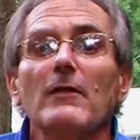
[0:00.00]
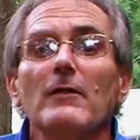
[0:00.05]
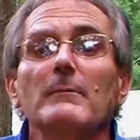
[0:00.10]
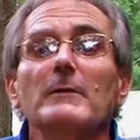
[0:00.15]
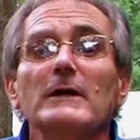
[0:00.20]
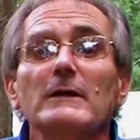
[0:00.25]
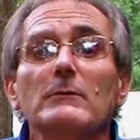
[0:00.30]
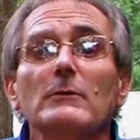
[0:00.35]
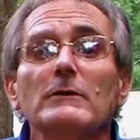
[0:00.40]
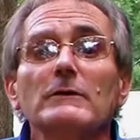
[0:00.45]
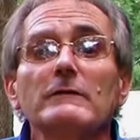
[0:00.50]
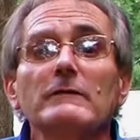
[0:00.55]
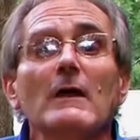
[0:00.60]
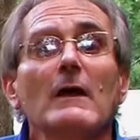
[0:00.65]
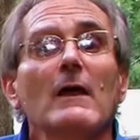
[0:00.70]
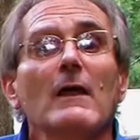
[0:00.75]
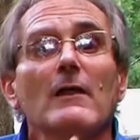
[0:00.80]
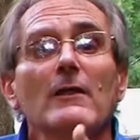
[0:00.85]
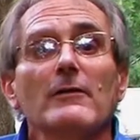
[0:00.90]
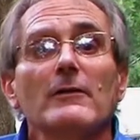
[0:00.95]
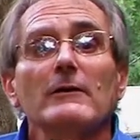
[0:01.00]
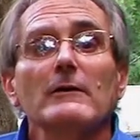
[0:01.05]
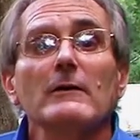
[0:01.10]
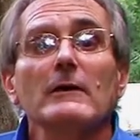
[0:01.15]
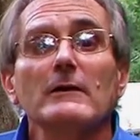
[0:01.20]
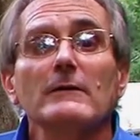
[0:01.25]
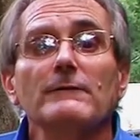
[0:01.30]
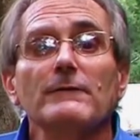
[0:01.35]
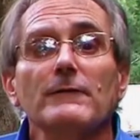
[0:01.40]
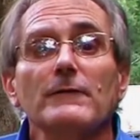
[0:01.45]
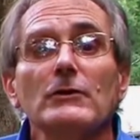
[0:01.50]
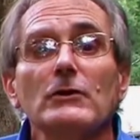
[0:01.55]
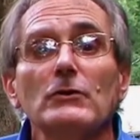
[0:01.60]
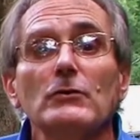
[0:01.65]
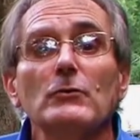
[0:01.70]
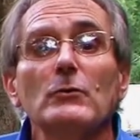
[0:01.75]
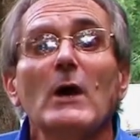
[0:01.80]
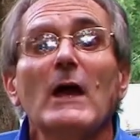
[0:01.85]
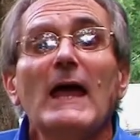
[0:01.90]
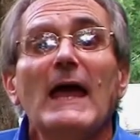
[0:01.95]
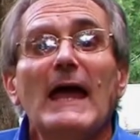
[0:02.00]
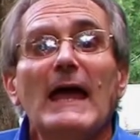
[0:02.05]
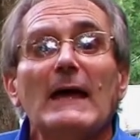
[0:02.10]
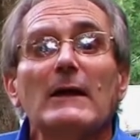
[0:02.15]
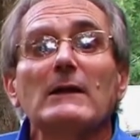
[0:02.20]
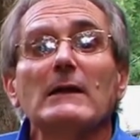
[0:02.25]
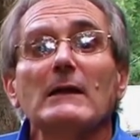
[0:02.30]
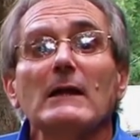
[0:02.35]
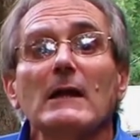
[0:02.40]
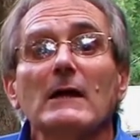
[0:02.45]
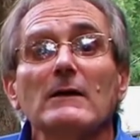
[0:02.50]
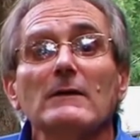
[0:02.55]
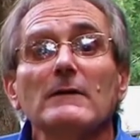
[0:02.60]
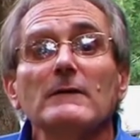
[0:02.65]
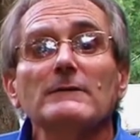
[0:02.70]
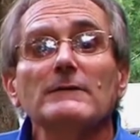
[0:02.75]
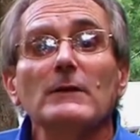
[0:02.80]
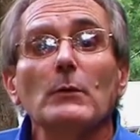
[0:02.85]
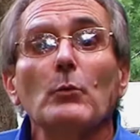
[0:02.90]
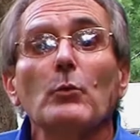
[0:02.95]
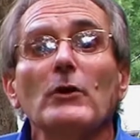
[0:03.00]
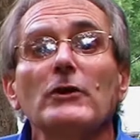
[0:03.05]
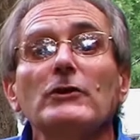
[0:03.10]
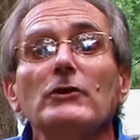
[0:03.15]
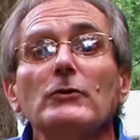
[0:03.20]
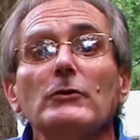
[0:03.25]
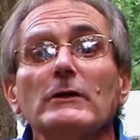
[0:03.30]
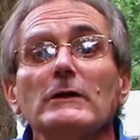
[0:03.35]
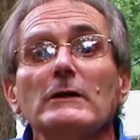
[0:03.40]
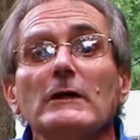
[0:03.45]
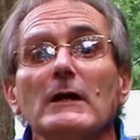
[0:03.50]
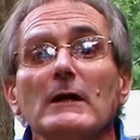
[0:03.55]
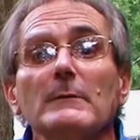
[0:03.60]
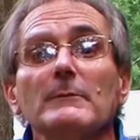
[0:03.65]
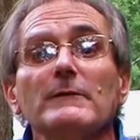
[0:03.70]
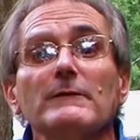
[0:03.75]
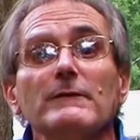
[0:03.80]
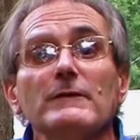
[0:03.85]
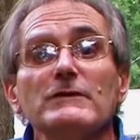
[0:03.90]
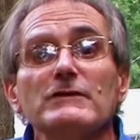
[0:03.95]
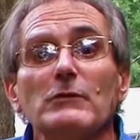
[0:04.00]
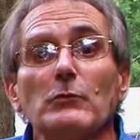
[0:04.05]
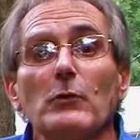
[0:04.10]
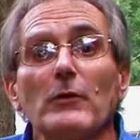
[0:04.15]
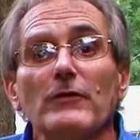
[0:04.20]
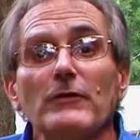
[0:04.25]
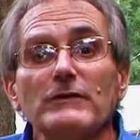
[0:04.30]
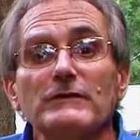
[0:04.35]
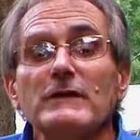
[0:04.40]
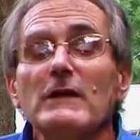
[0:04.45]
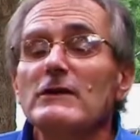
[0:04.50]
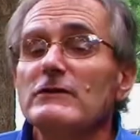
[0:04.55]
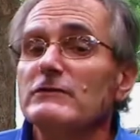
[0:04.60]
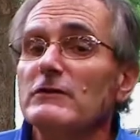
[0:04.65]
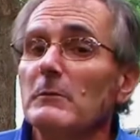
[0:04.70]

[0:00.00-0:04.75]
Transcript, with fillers: The big ones, they're looking for you and love when you can come and visit with us.